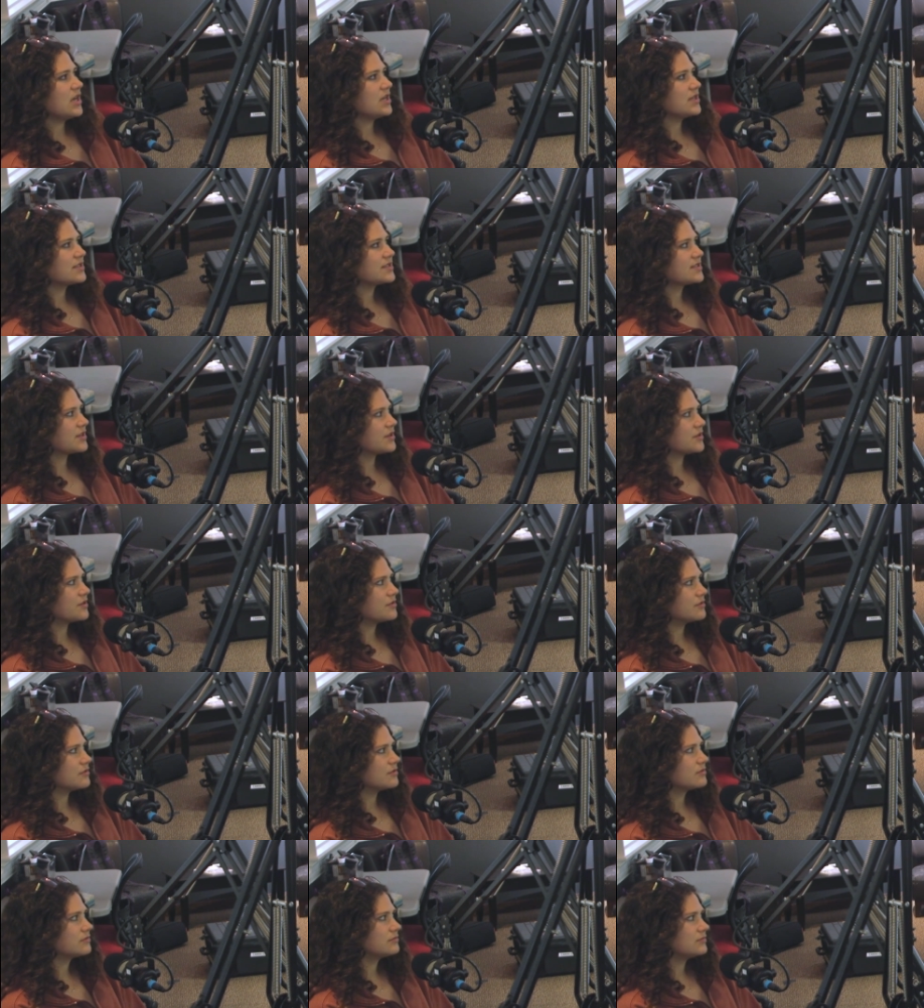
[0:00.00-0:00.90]

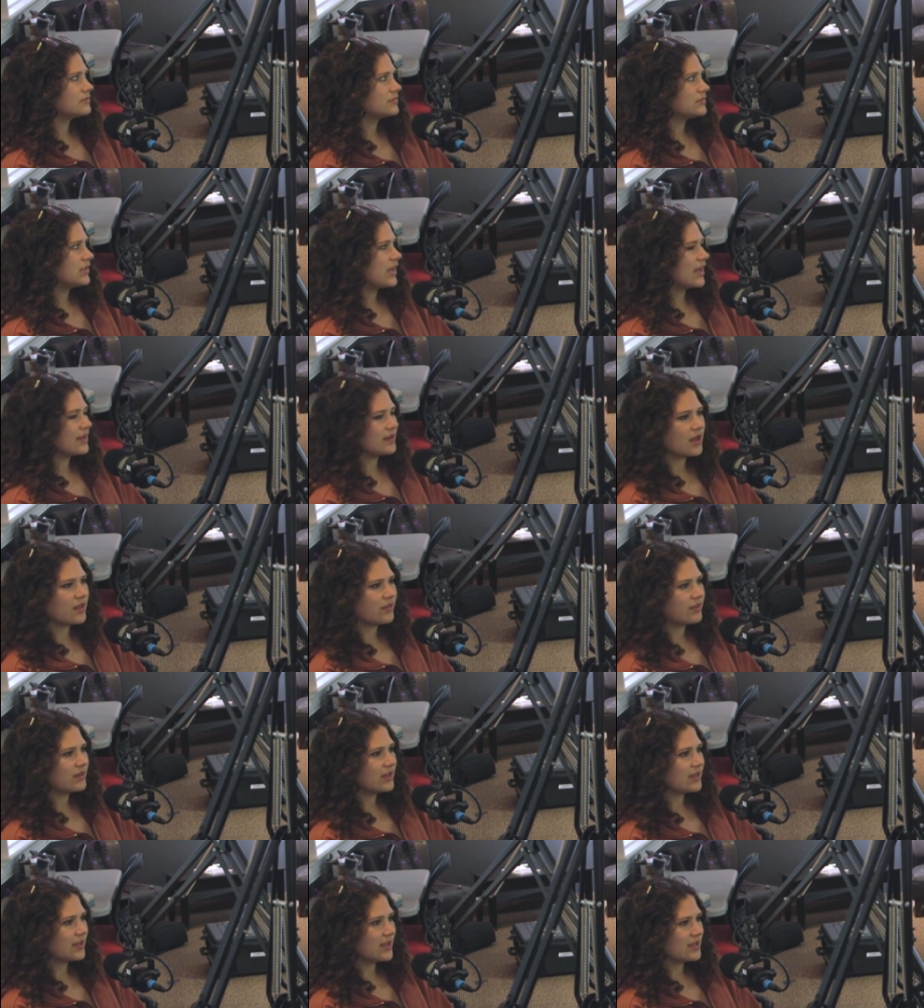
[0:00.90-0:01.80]
so, yeah,
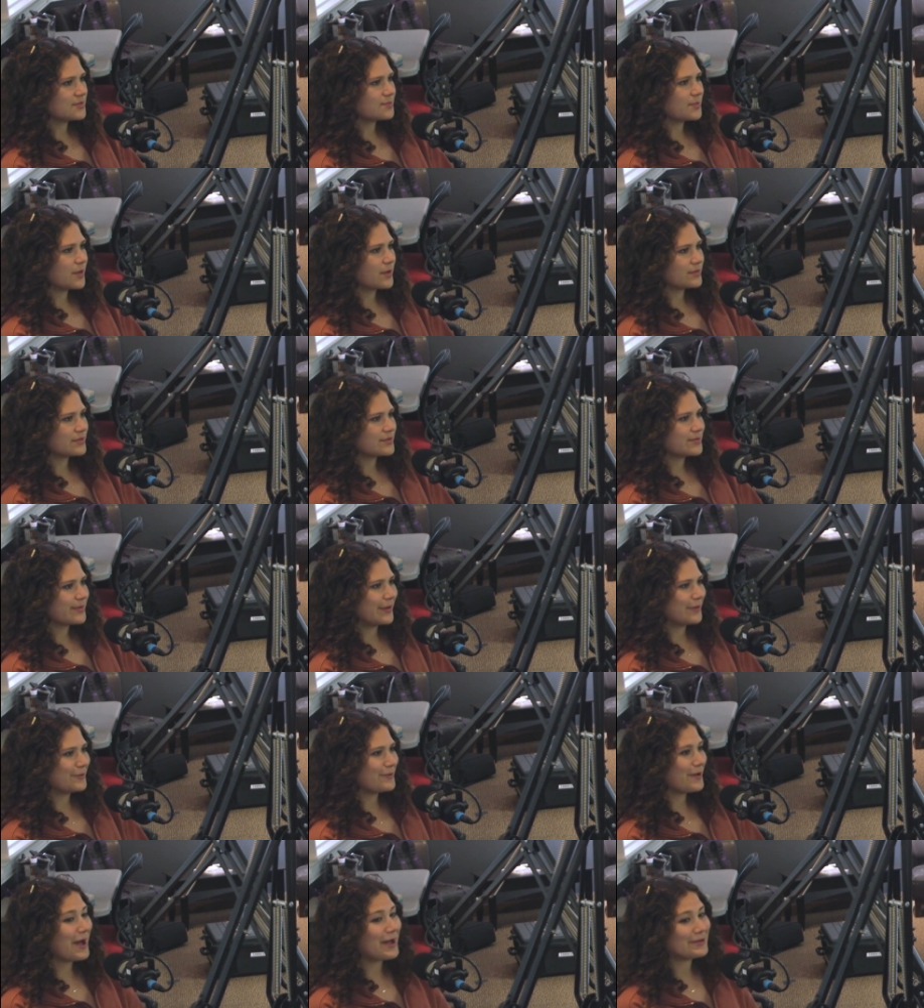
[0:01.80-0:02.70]
nothing against Barber
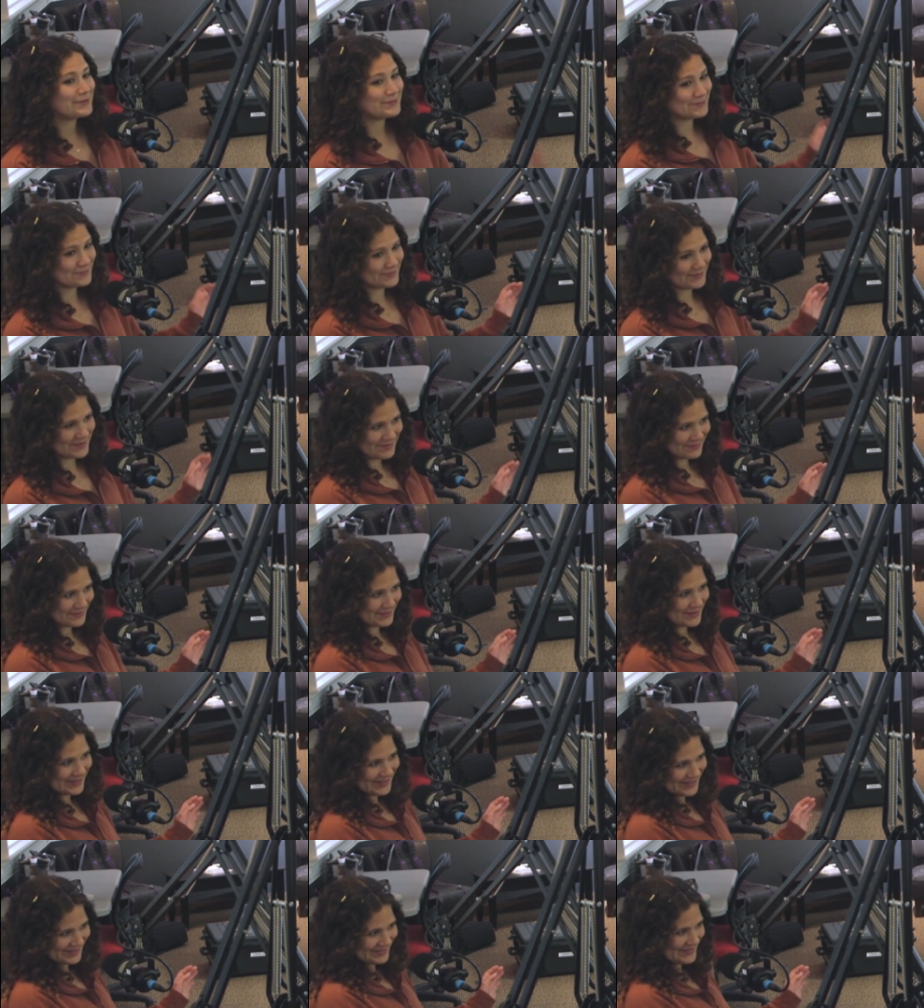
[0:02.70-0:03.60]
Spangle. I do love
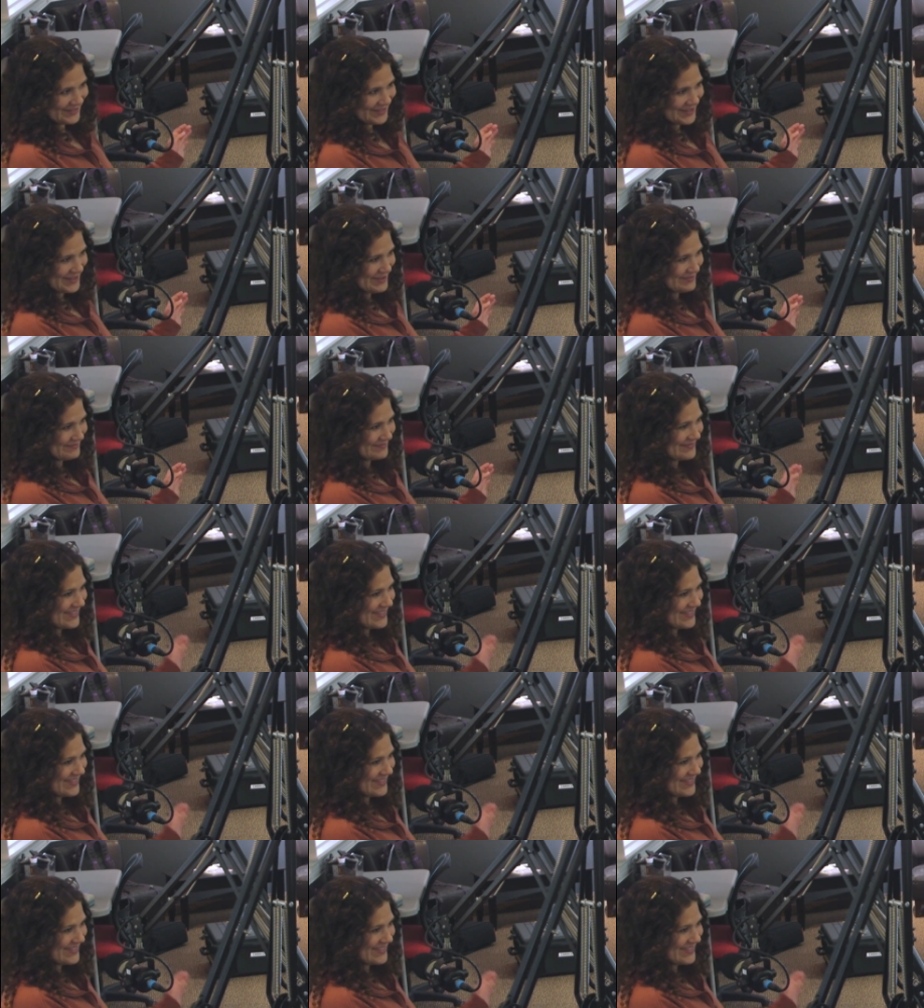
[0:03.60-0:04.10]
working for them.